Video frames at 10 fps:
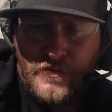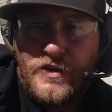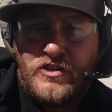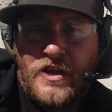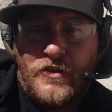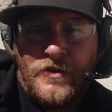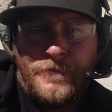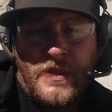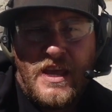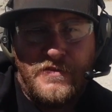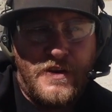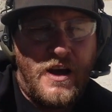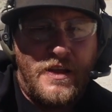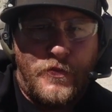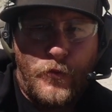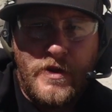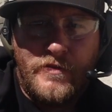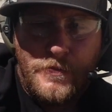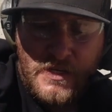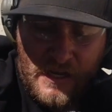of each other, if not 3
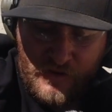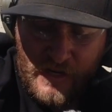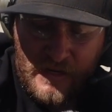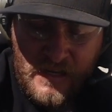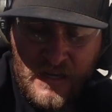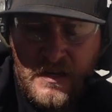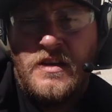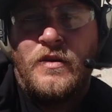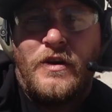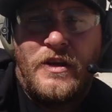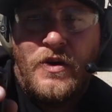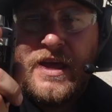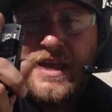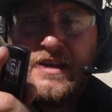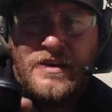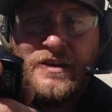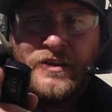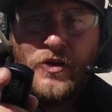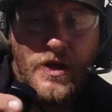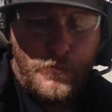of them touching. I'm gonna go ahead and
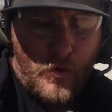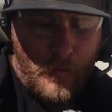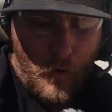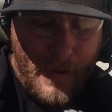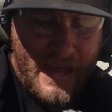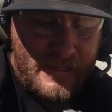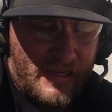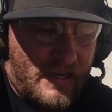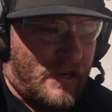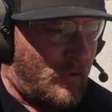load up one more magazine.